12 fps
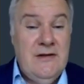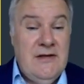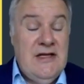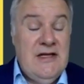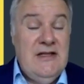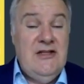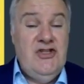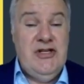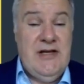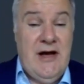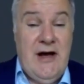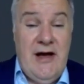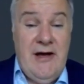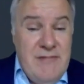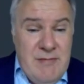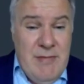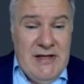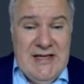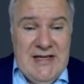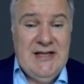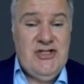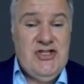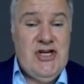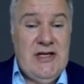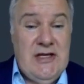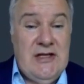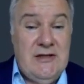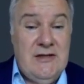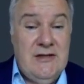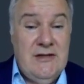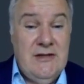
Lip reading: in Nigeria. Everybody can check it.